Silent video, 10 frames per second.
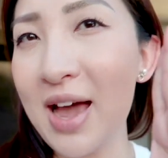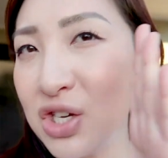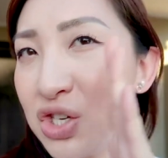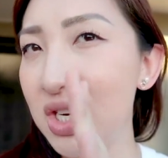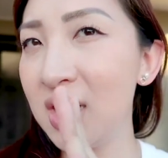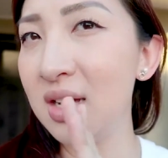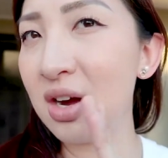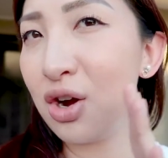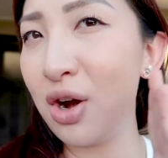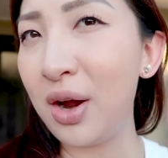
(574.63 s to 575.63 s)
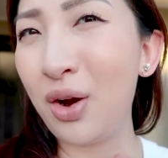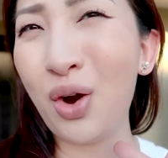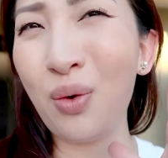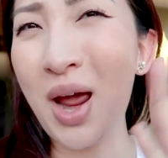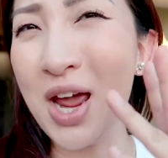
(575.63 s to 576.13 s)
ashier
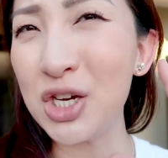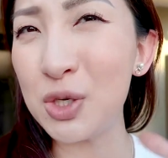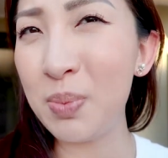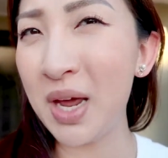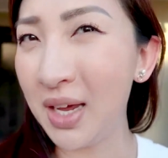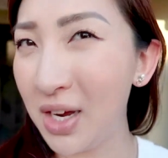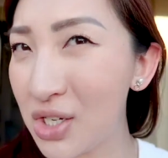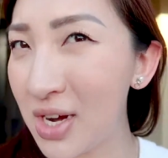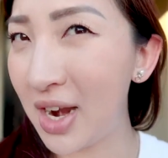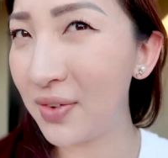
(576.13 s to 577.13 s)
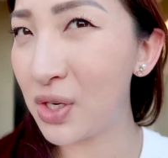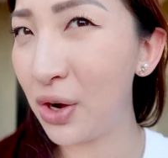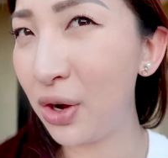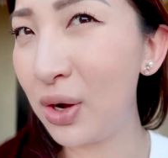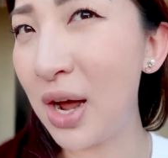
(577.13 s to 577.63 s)
and grayish pinkish kind of
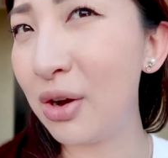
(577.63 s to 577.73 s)
tone.